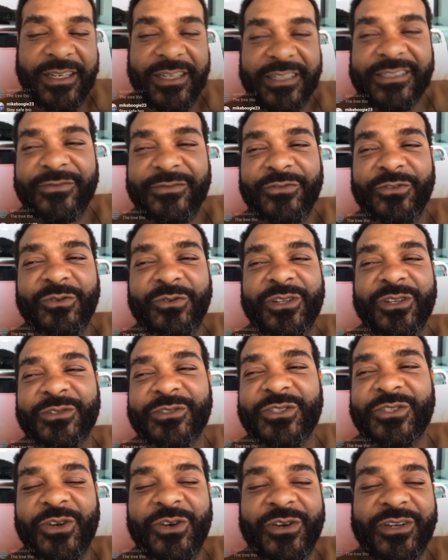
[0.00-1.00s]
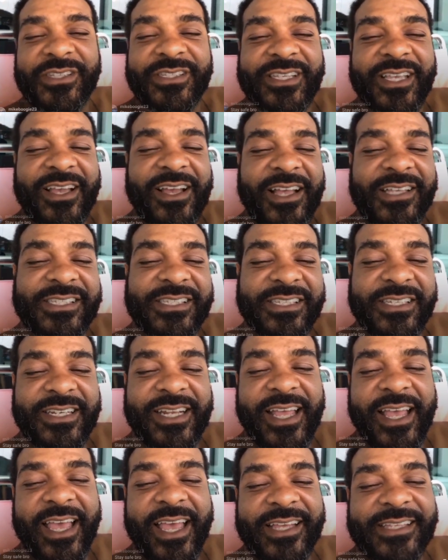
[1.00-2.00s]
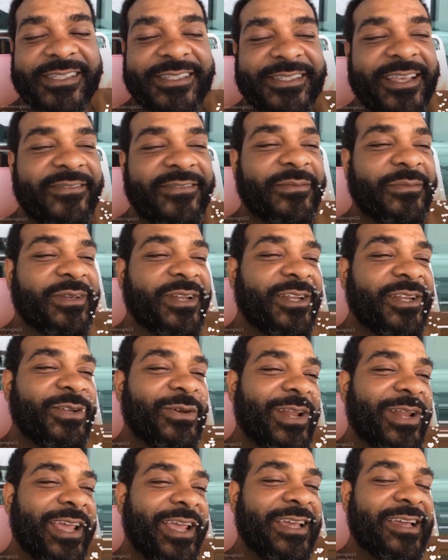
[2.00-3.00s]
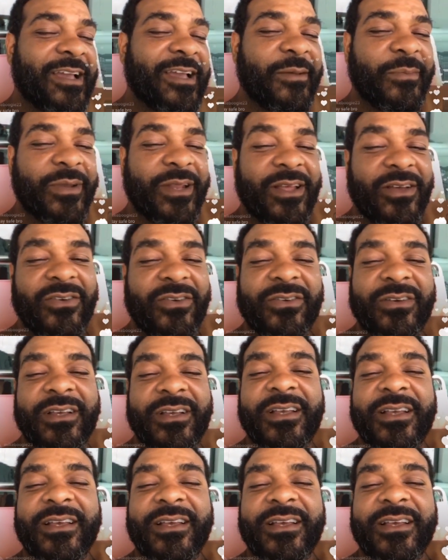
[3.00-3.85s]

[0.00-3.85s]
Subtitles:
There's a few little toys out. I seen that X7, but I know that ain't coming out.